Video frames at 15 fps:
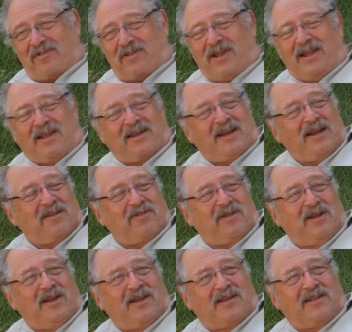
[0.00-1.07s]
think I
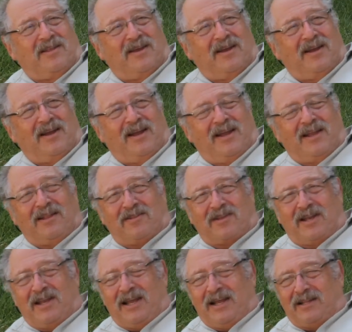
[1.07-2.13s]
think the
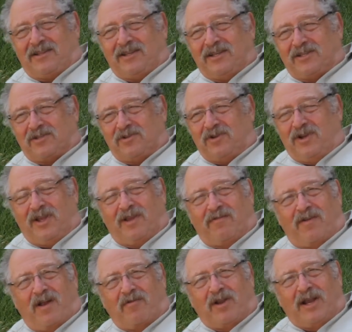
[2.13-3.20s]
internet is doing
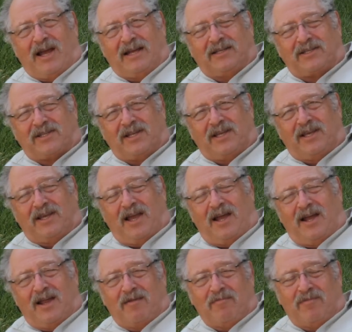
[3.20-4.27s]
very nicely.
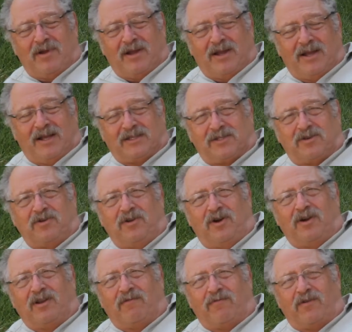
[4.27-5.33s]
I'm, uh, as you
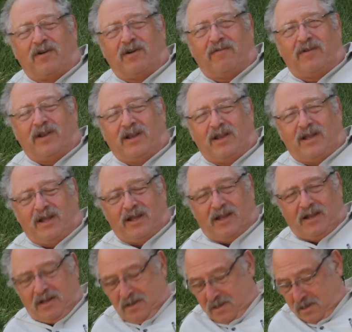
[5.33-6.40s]
know, involved in
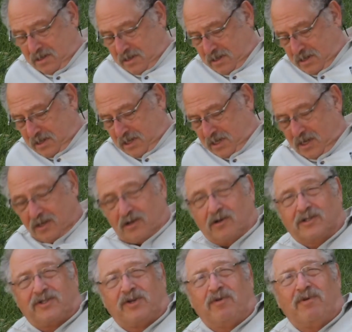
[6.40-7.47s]
uh,
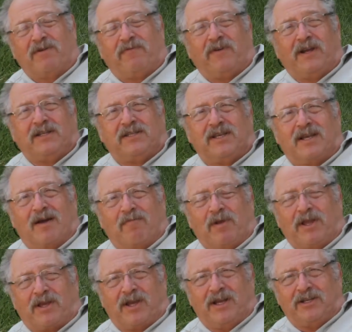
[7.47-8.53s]
consumer-facing
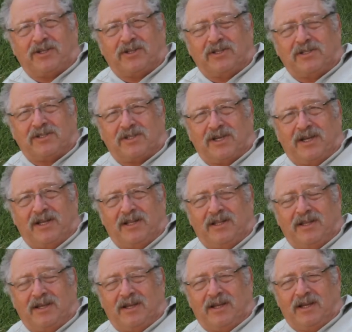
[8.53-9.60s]
applications,
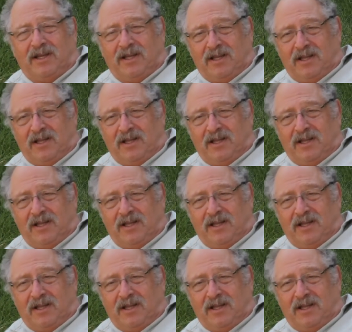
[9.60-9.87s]
and uh,